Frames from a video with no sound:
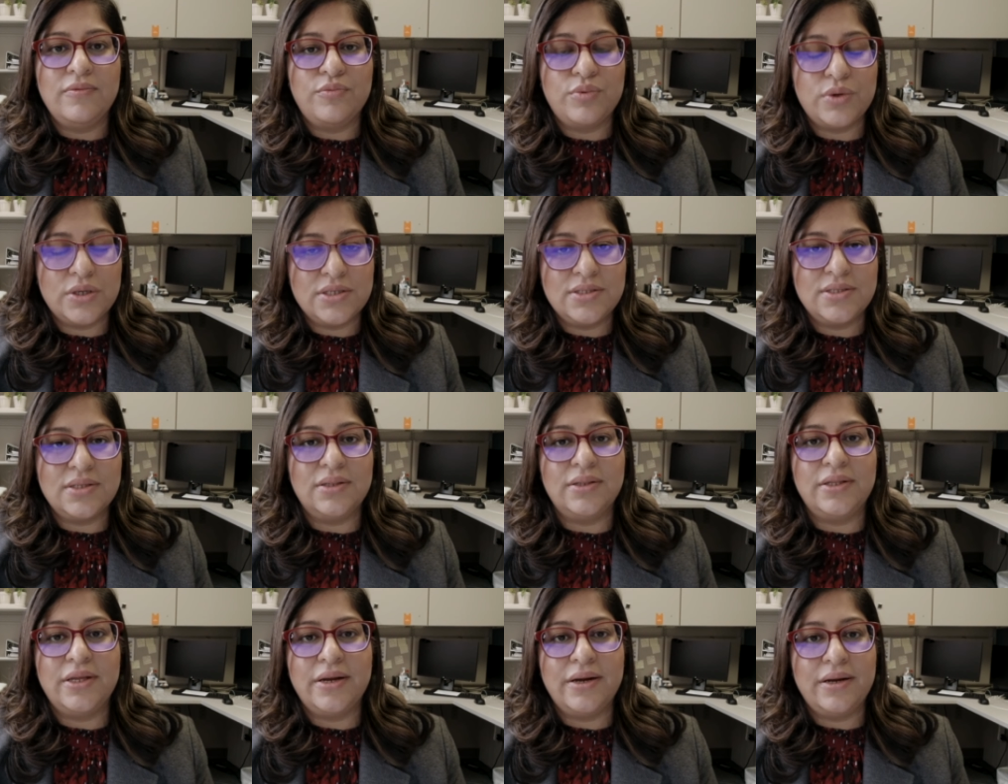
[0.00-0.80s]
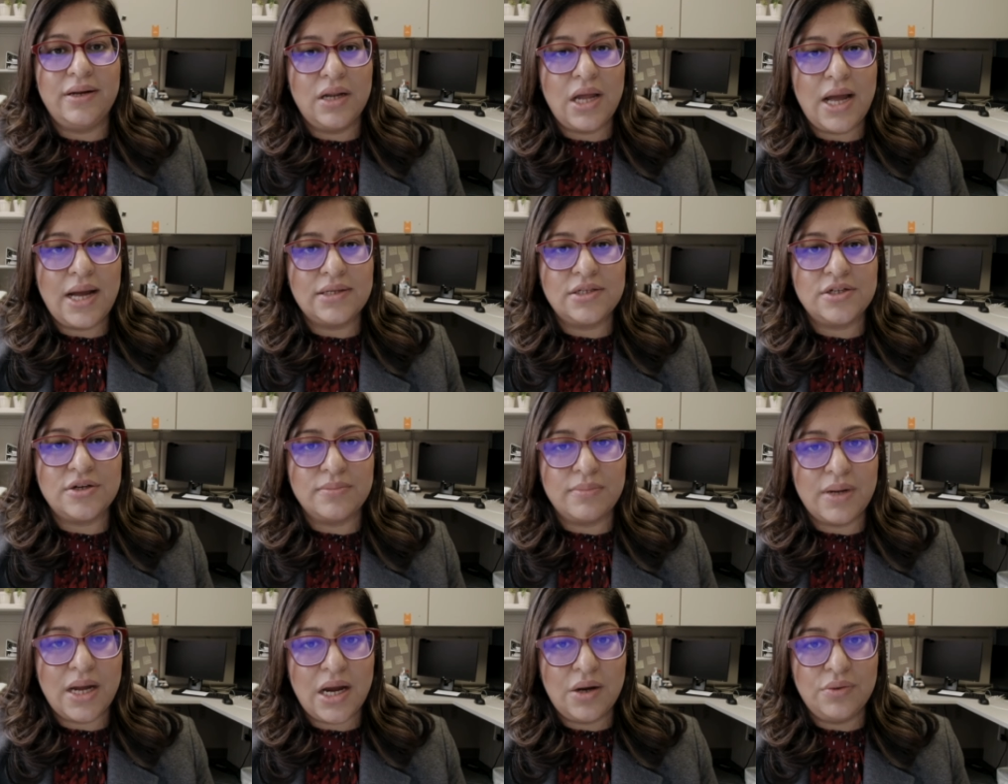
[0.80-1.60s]
worsen their long
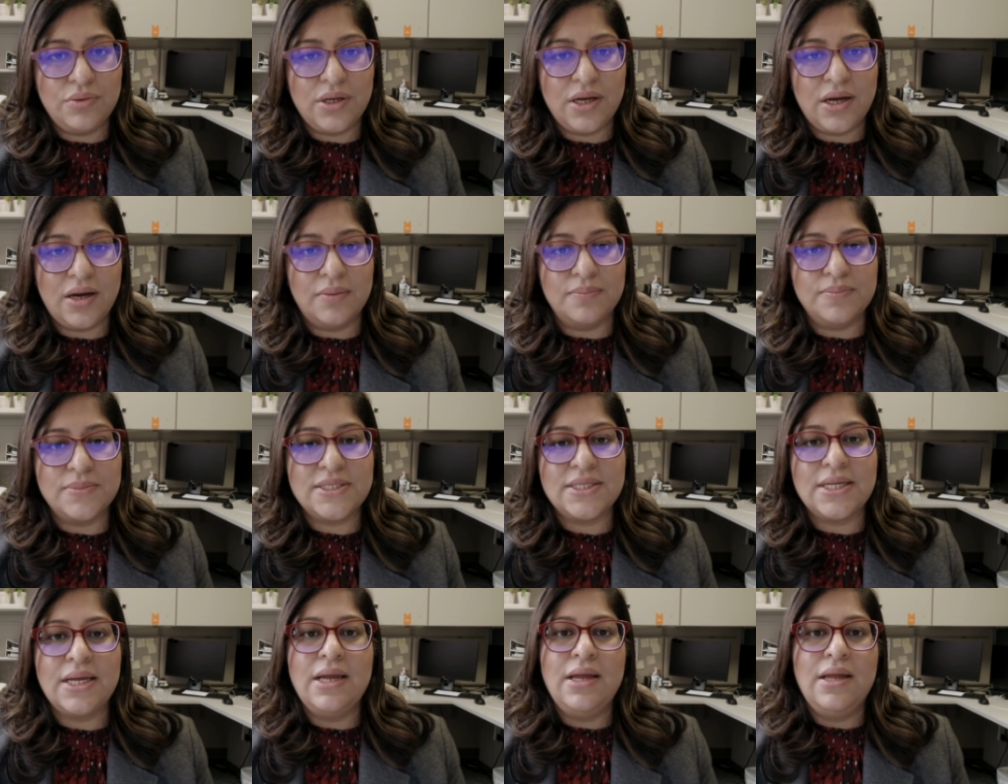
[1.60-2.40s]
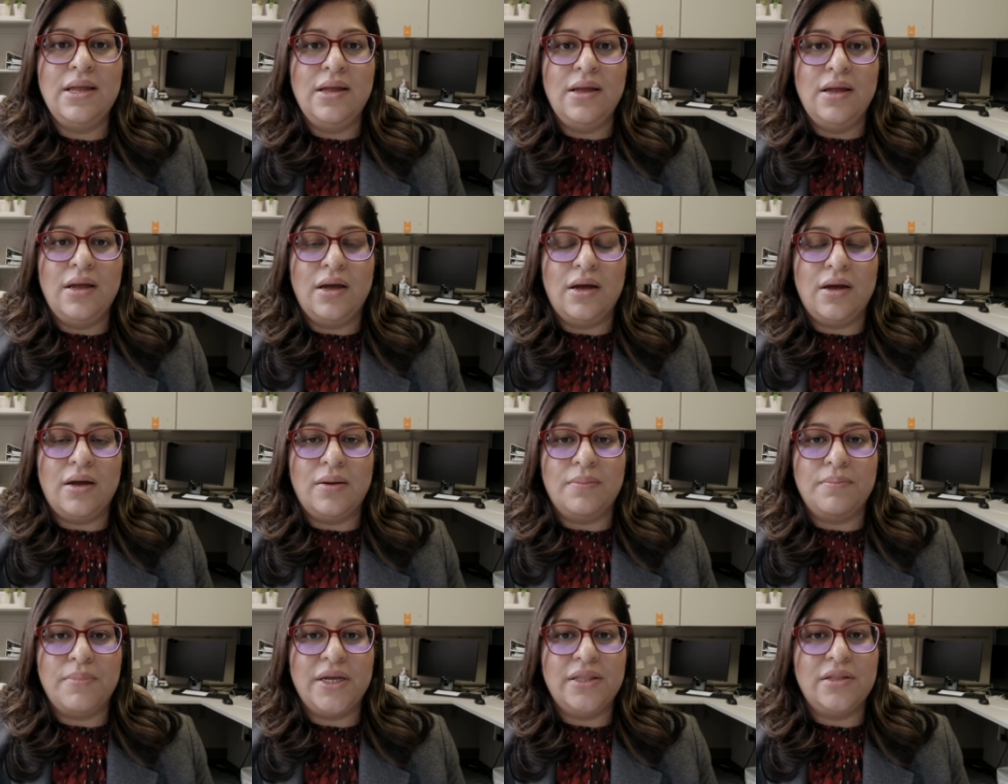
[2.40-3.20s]
term outcomes
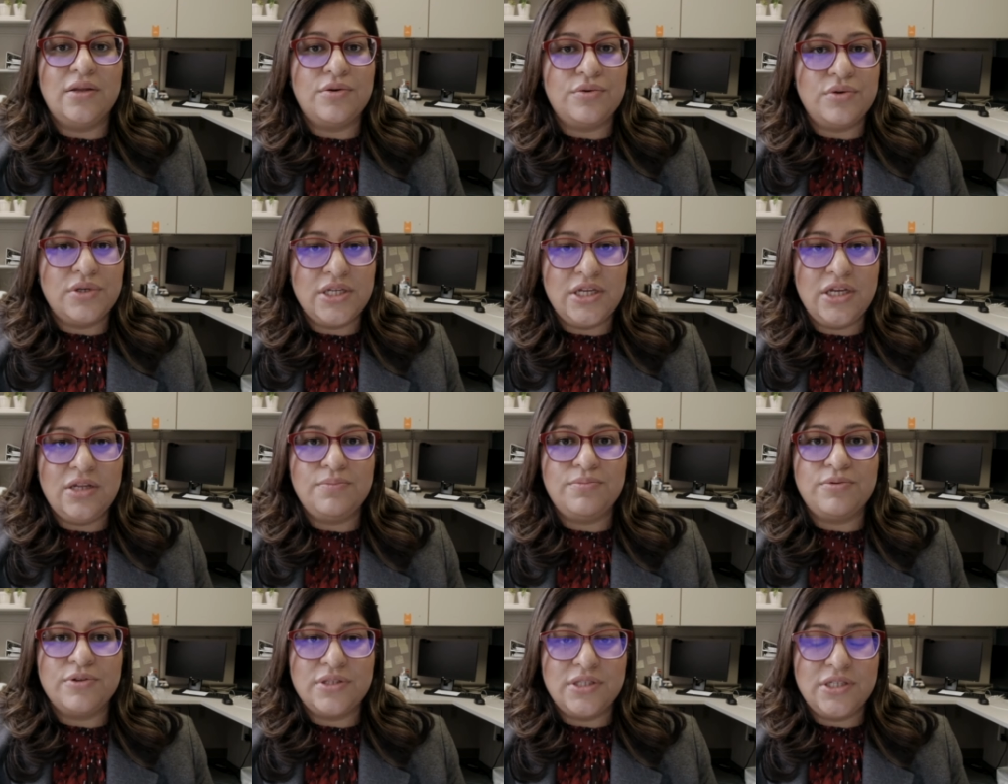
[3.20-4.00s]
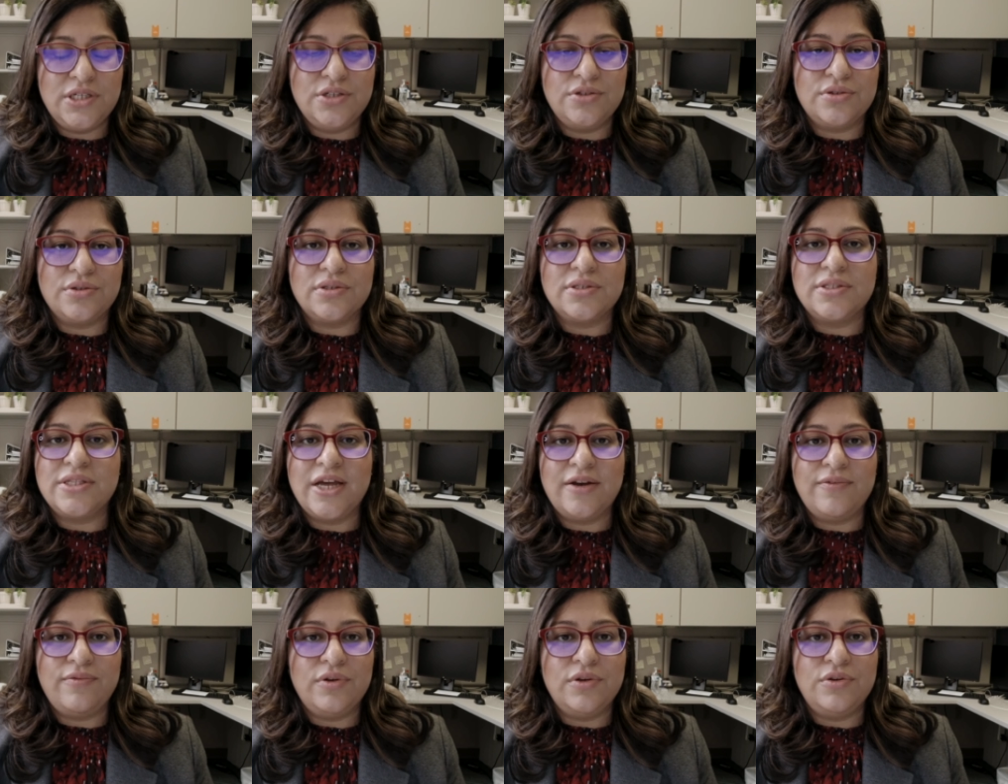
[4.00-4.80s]
um, by the routine procedures
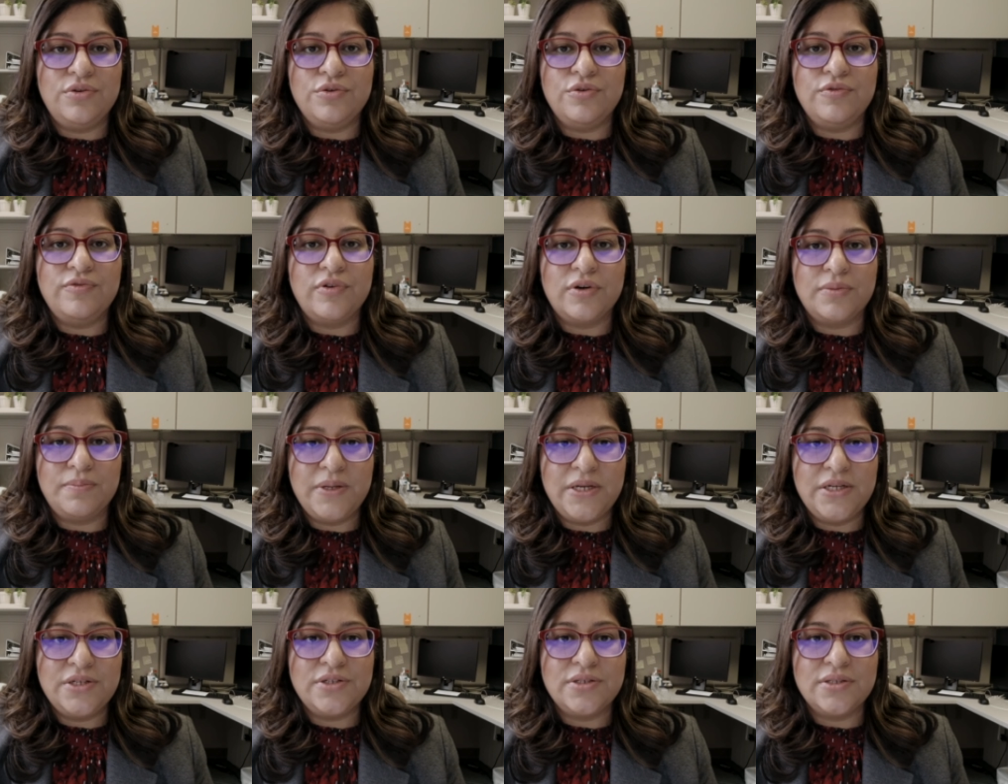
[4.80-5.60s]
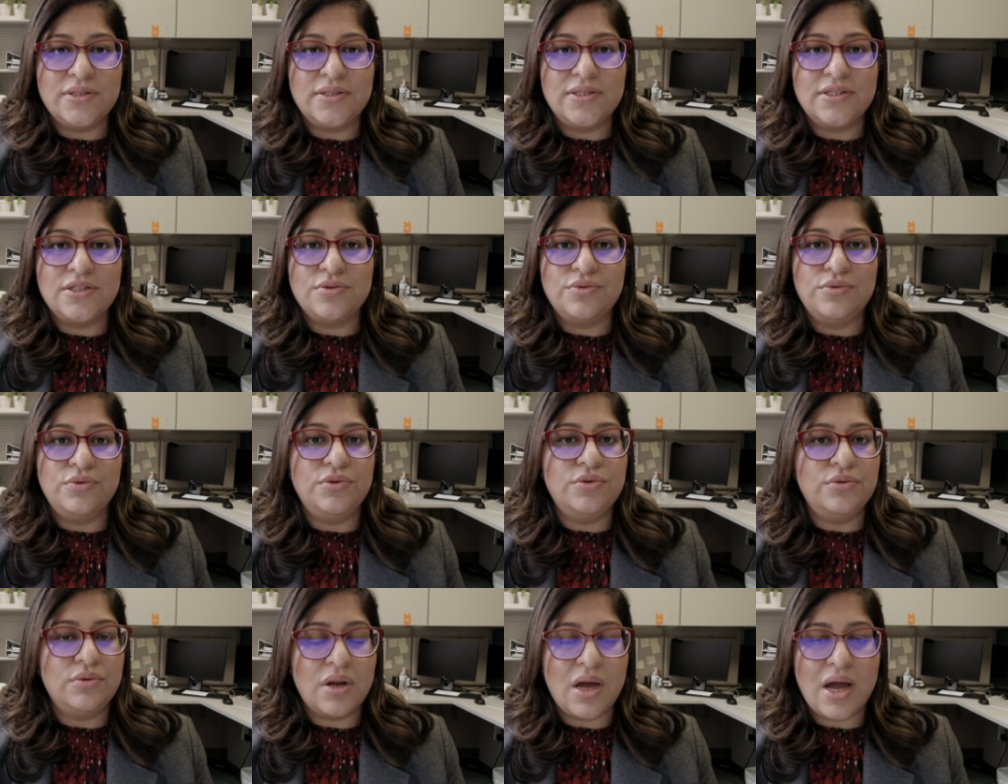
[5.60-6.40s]
that we do for patients who
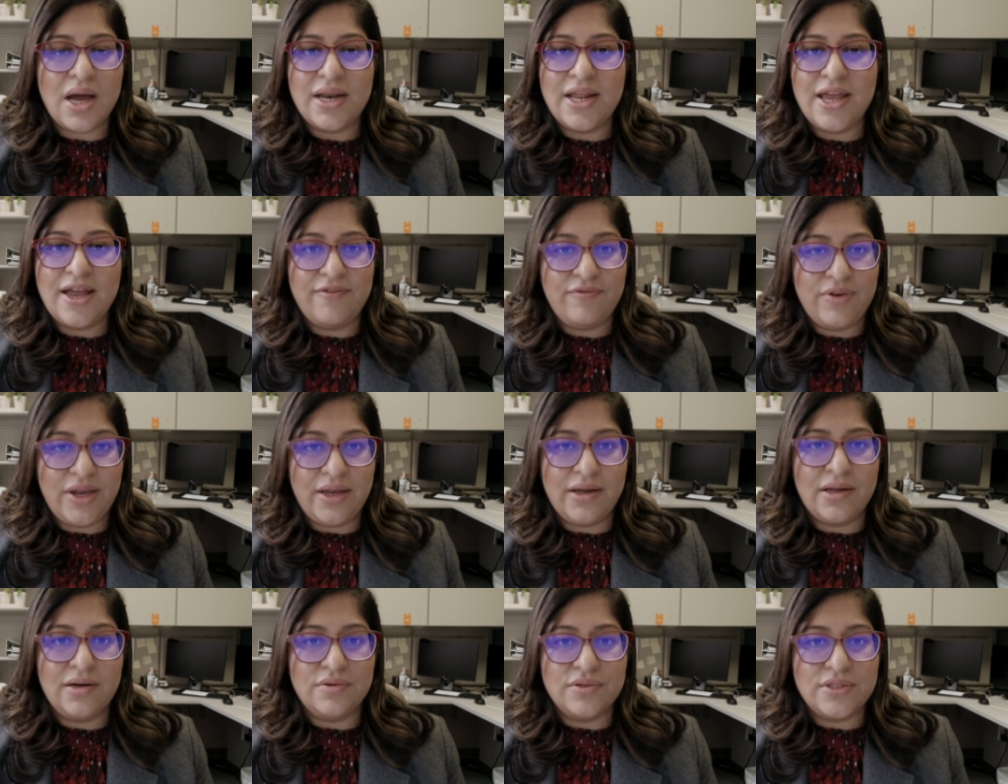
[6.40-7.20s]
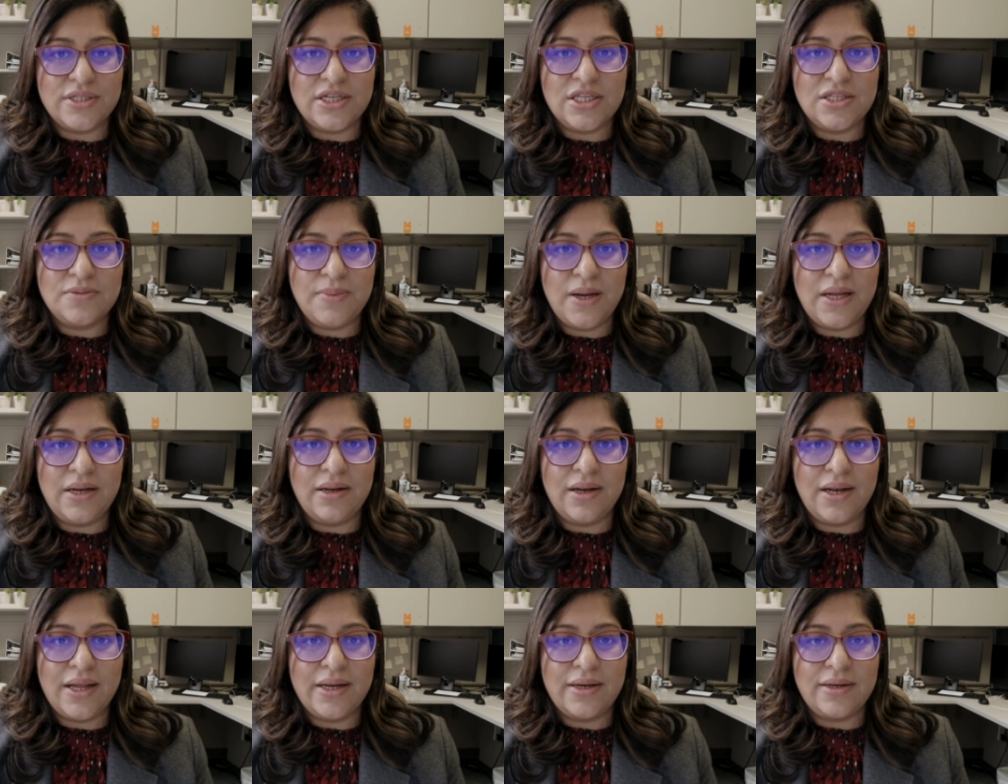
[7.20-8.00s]
do not have ankylosing
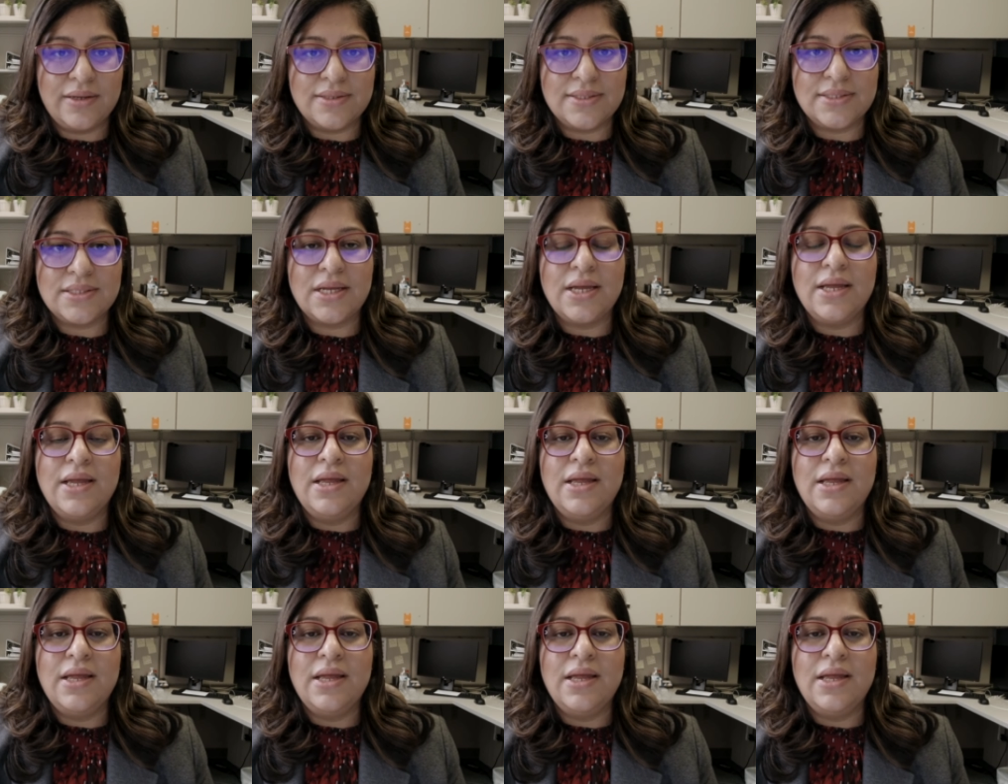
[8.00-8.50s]
spondylitis.